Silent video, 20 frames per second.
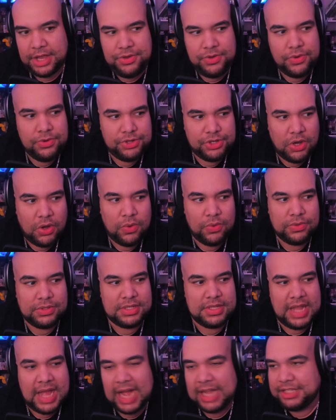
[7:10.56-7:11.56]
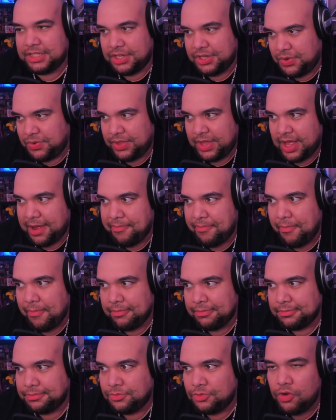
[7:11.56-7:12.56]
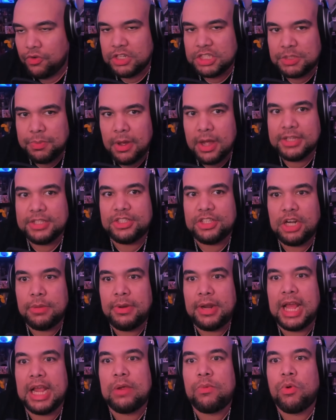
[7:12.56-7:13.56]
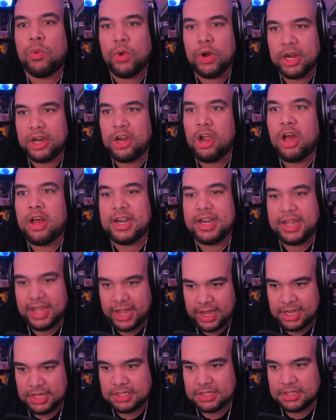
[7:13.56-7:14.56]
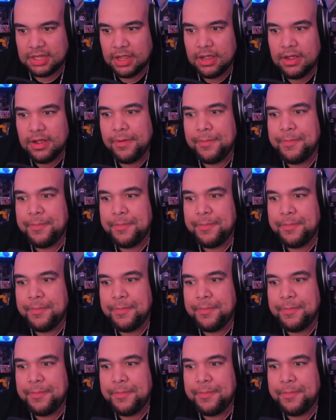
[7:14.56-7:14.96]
and you chose not to do that. Your response should have been like, "We're working on a case."